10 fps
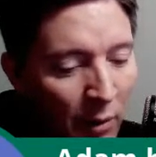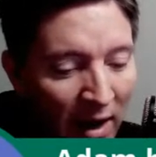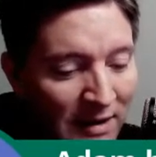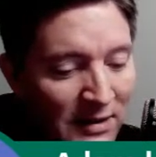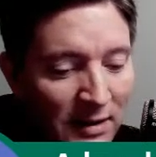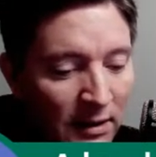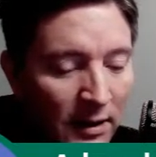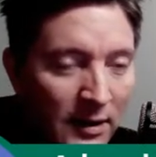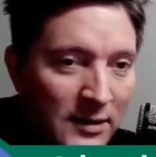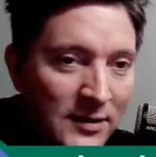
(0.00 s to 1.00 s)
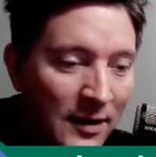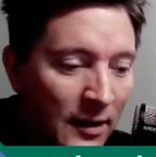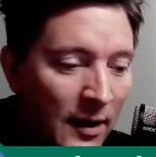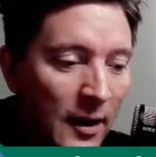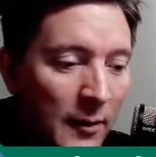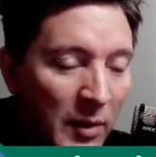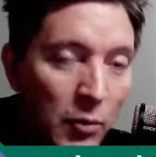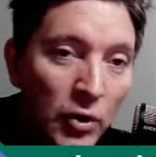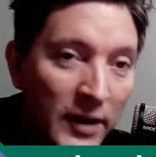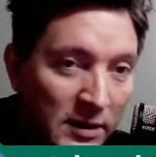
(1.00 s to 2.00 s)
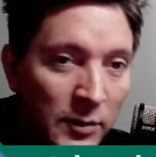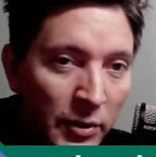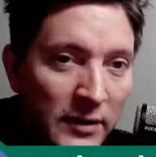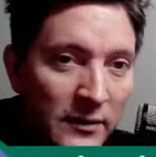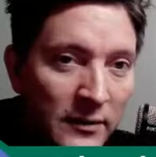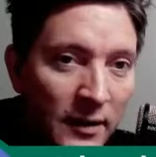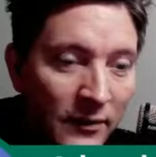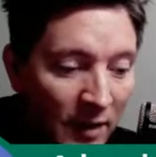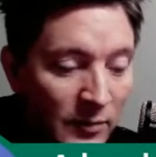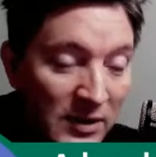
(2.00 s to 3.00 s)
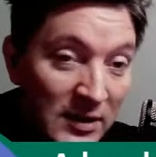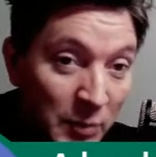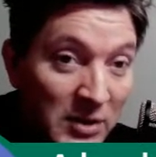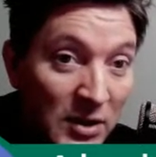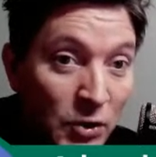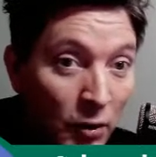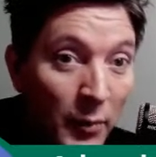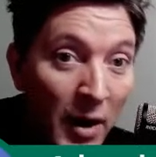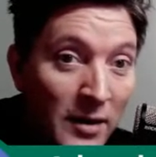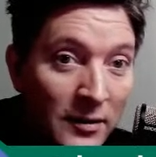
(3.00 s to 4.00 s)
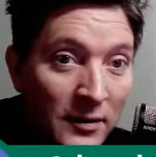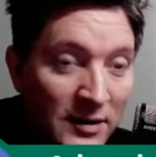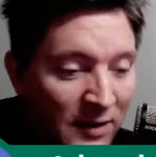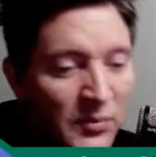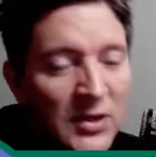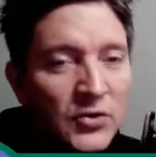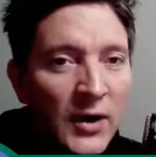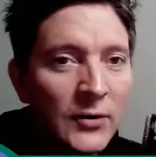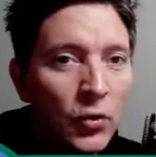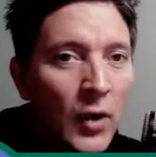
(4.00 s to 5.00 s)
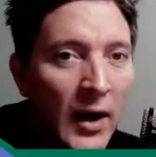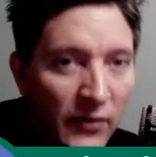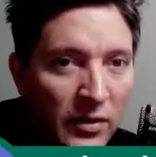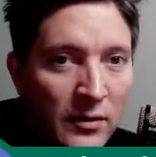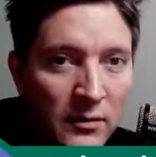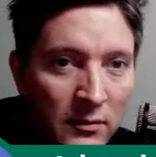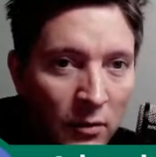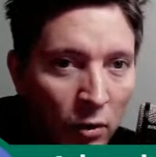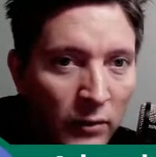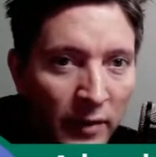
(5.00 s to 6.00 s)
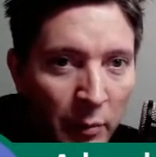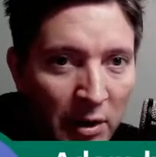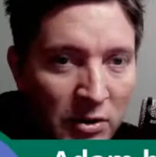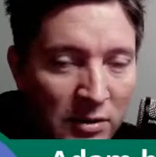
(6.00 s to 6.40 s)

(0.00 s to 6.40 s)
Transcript: But I just think he needs to be more disciplined in terms of his position on the park. He seems to try and do everything all over the pitch.